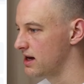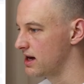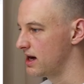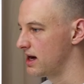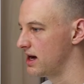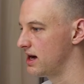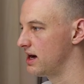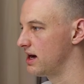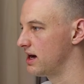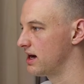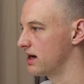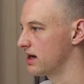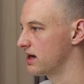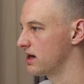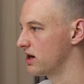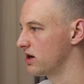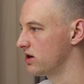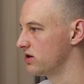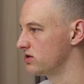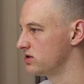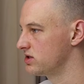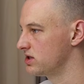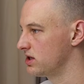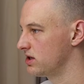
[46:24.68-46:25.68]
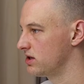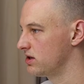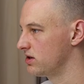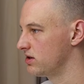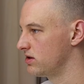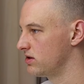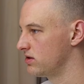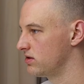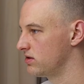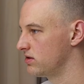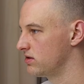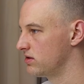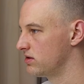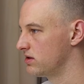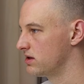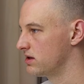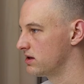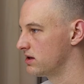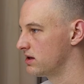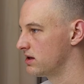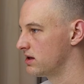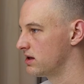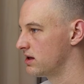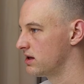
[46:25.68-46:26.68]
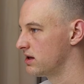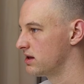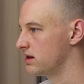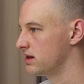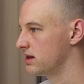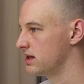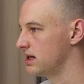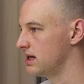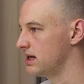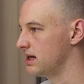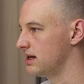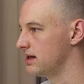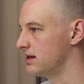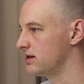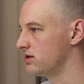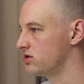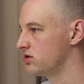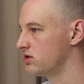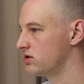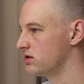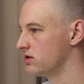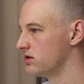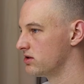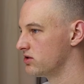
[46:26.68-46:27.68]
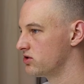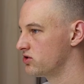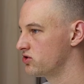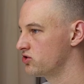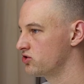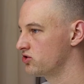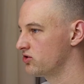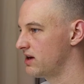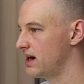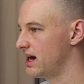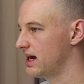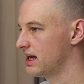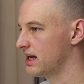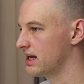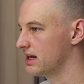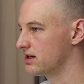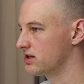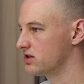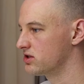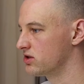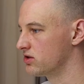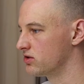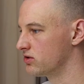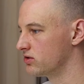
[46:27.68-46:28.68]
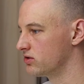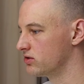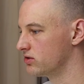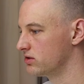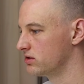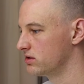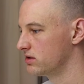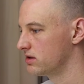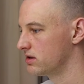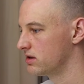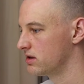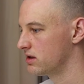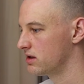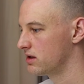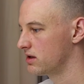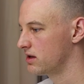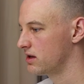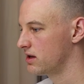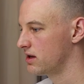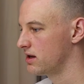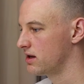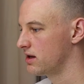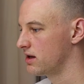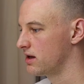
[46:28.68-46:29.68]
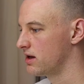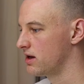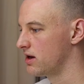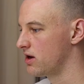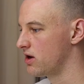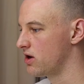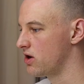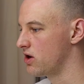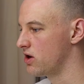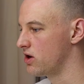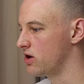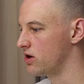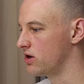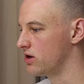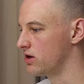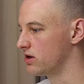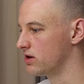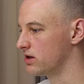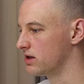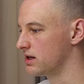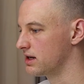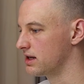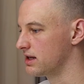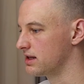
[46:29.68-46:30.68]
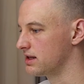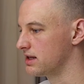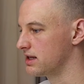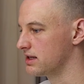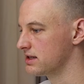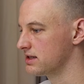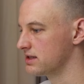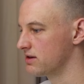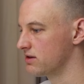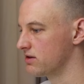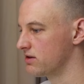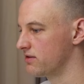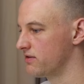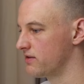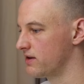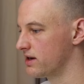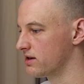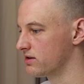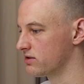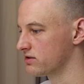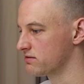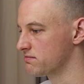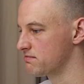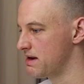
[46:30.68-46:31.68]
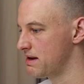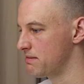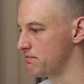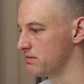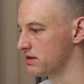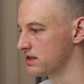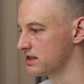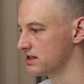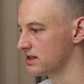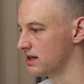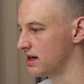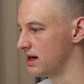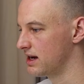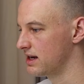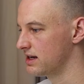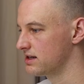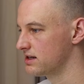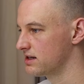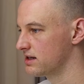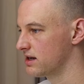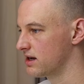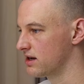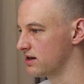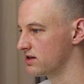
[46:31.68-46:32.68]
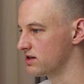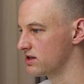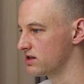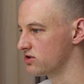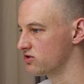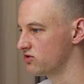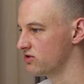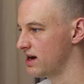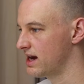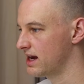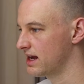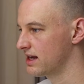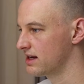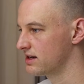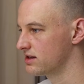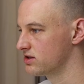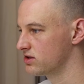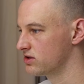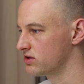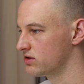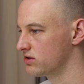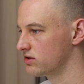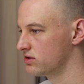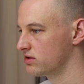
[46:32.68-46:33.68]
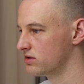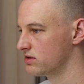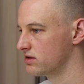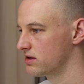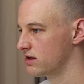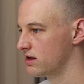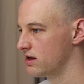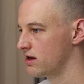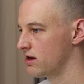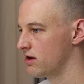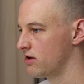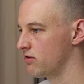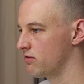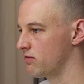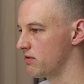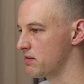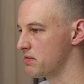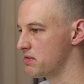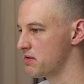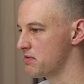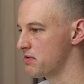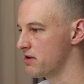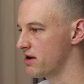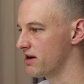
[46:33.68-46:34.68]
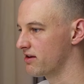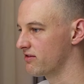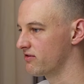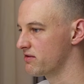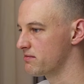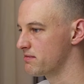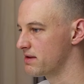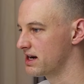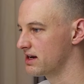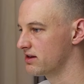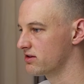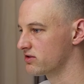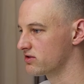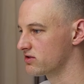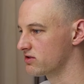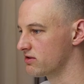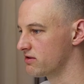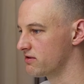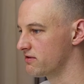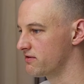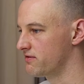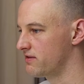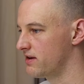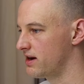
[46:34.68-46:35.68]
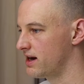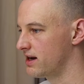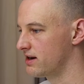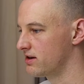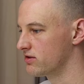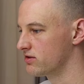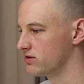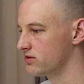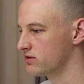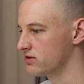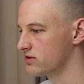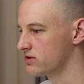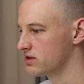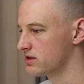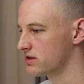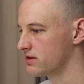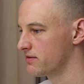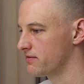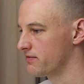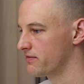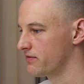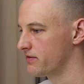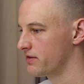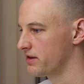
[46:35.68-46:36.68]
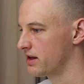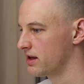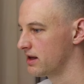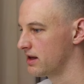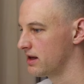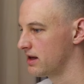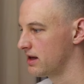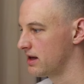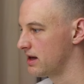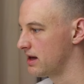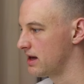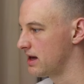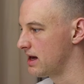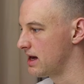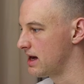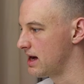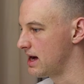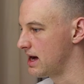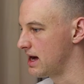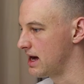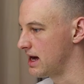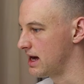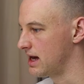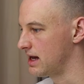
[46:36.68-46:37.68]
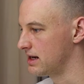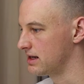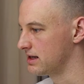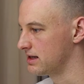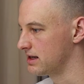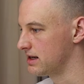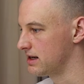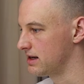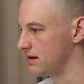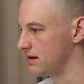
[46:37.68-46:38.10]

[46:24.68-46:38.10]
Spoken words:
go to the tracking tool on the Zero to Finals member site. Go to the tracking tool. We're preparing for medical school finals. And